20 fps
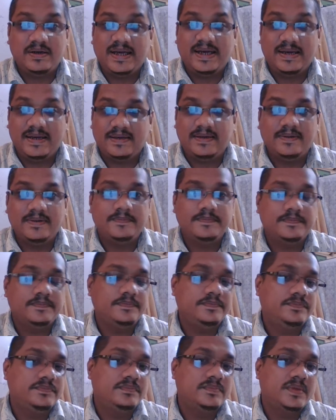there,
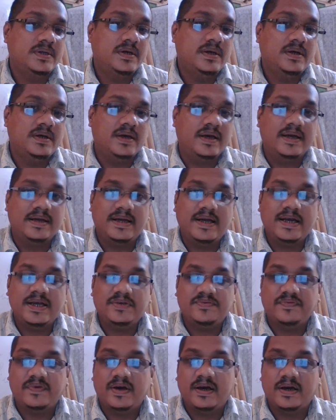and that
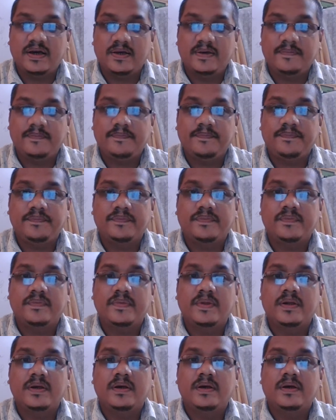is why
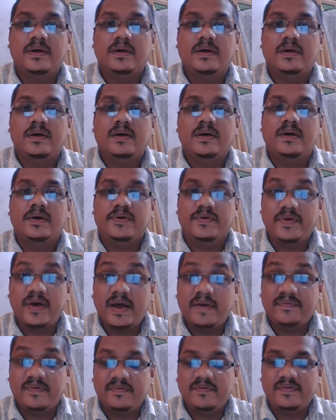you
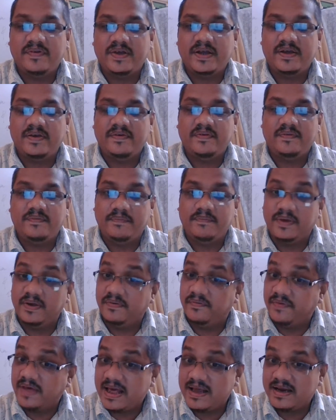have to be
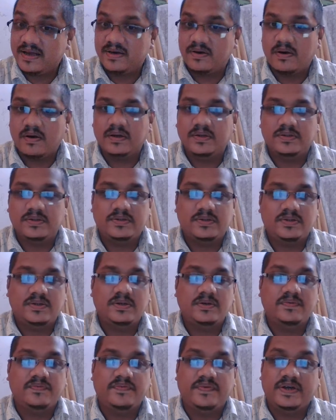very honest
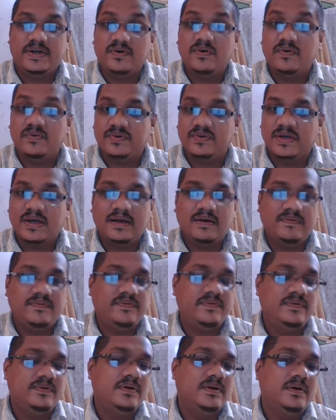with
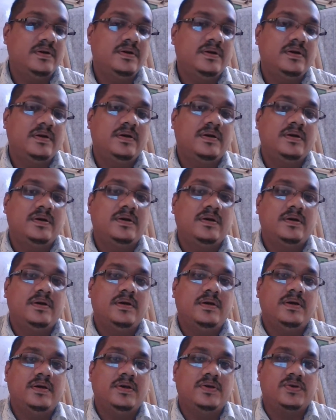yourself.
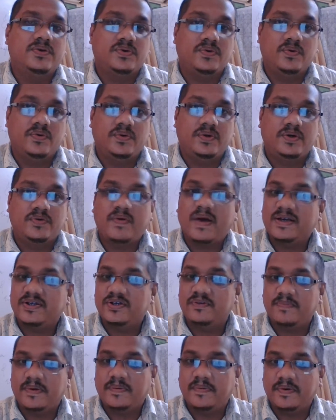So the
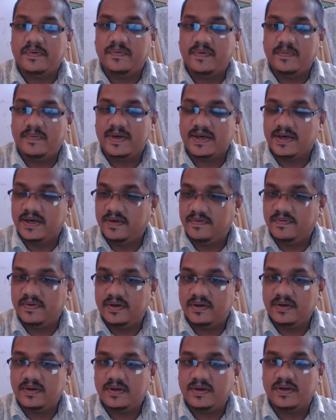question paper will be
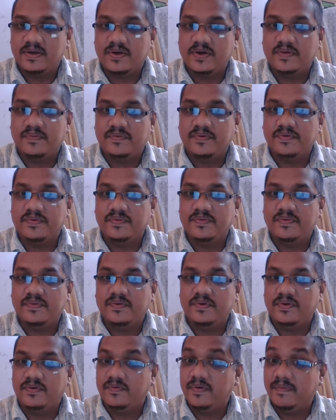given.
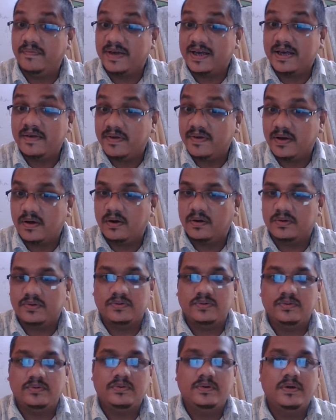You will be given
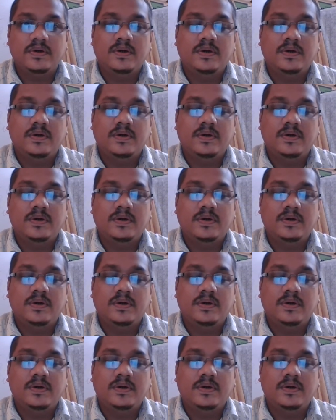also